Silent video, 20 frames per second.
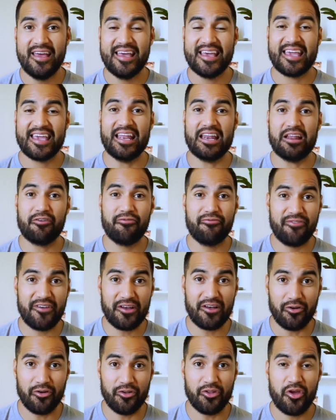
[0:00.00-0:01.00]
getting
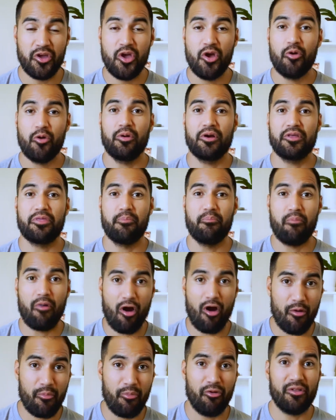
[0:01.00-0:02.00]
filled with
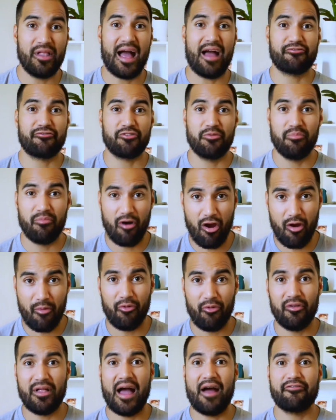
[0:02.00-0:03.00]
marble after
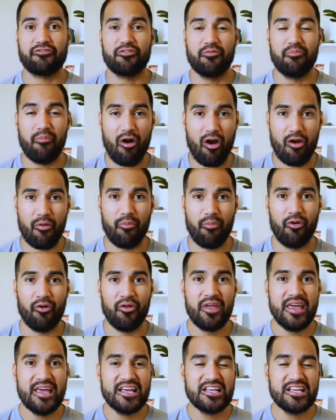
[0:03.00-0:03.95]
marble after marble,